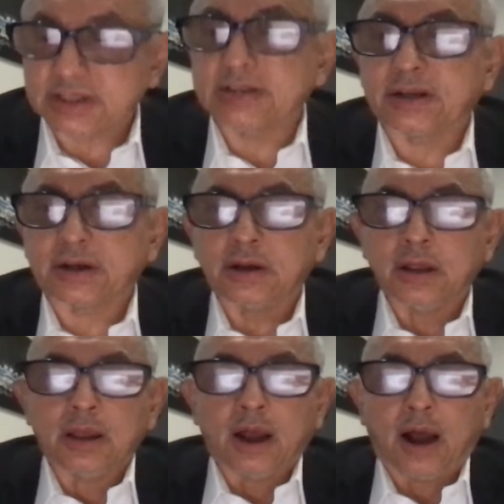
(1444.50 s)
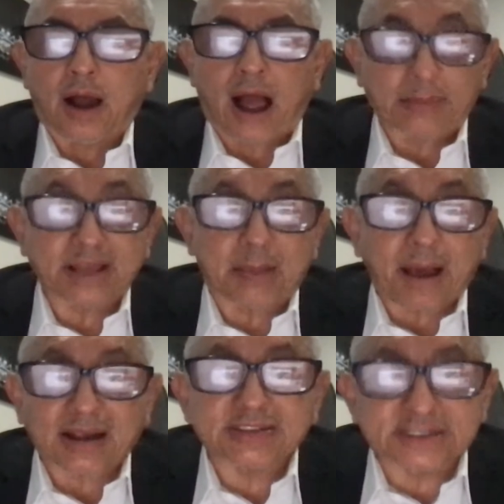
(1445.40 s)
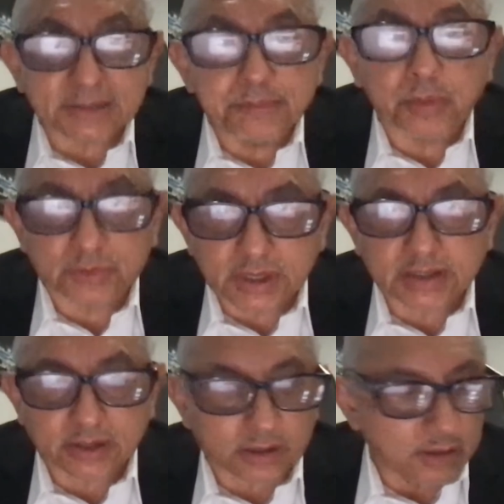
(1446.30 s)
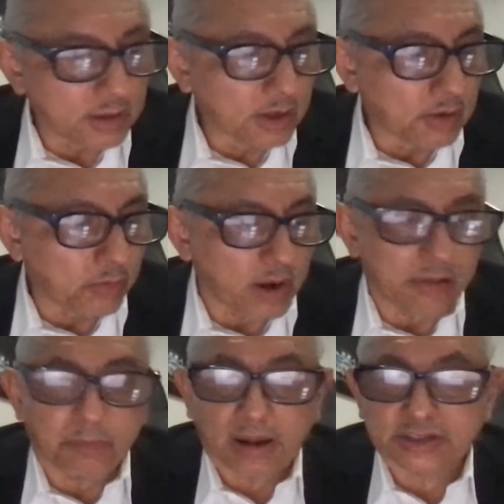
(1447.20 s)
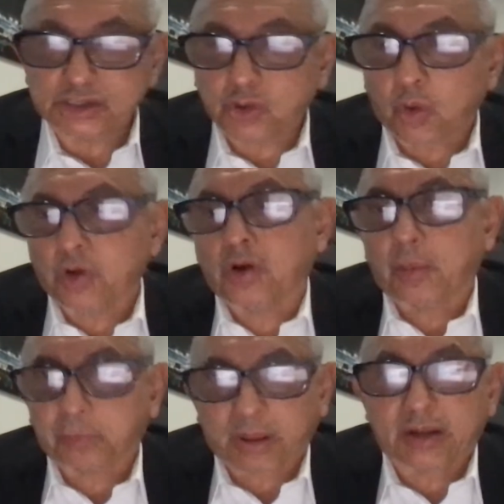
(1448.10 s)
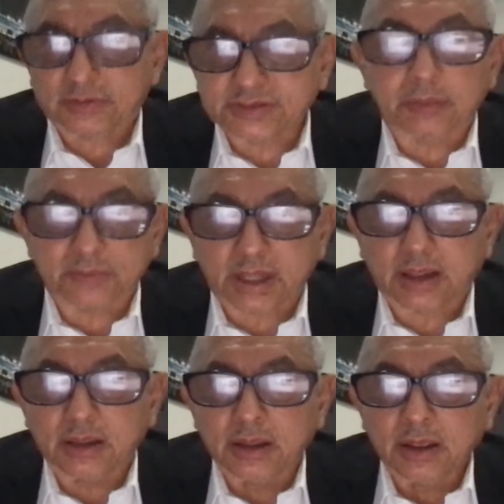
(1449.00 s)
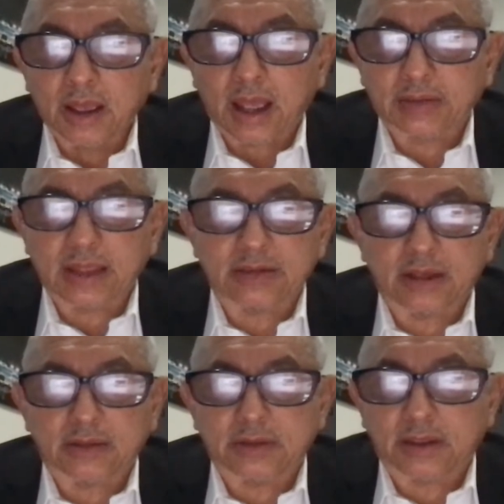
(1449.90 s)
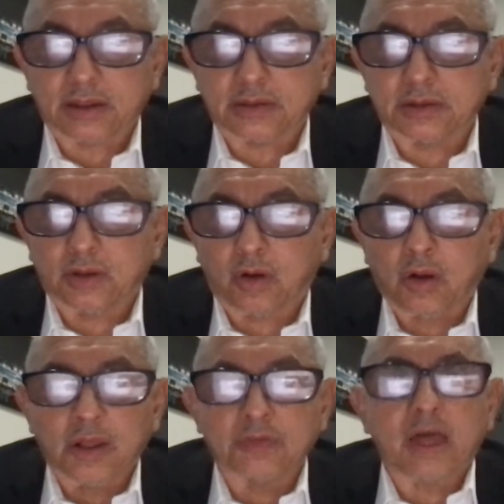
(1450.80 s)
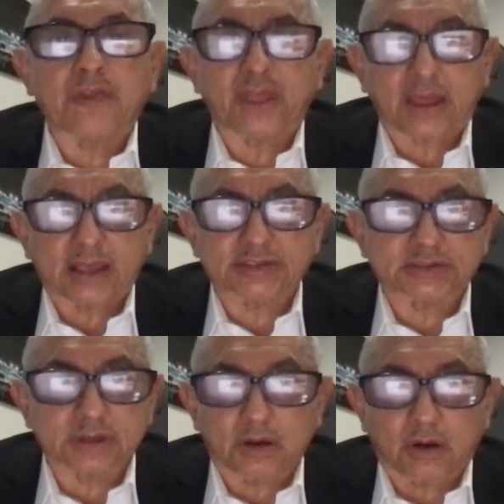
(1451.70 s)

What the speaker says: dinner. I'm talking about a simple dinner where everybody just order a plate of something, and then nothing gets